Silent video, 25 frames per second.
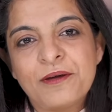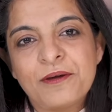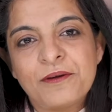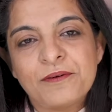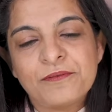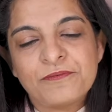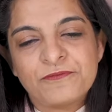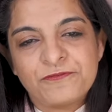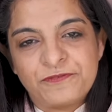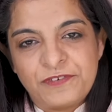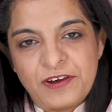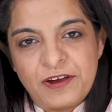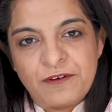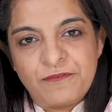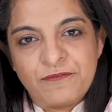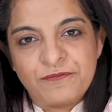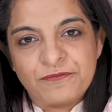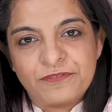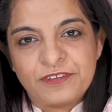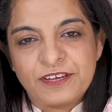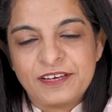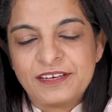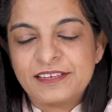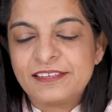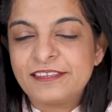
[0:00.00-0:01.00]

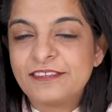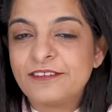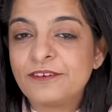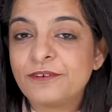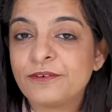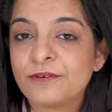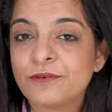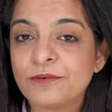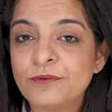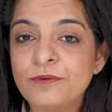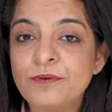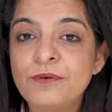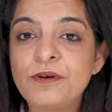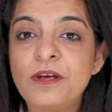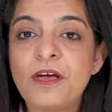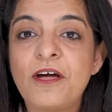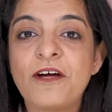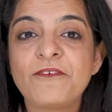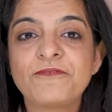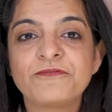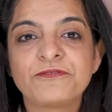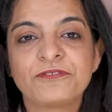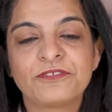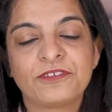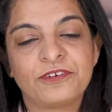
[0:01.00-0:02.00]
Fifth, the rule
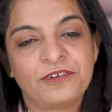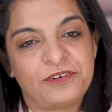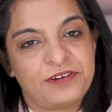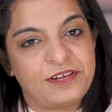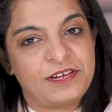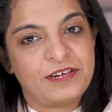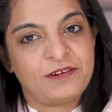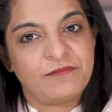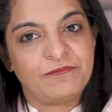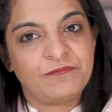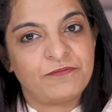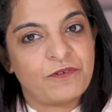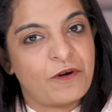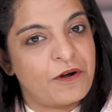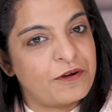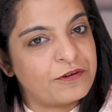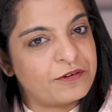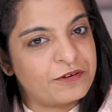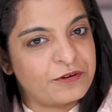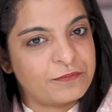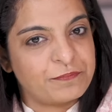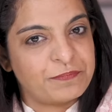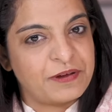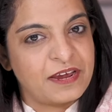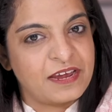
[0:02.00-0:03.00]
of three for
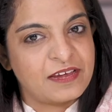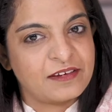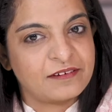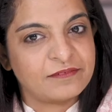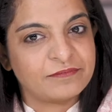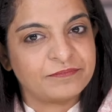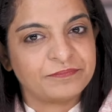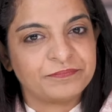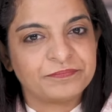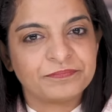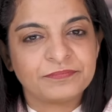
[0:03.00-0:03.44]
grouping.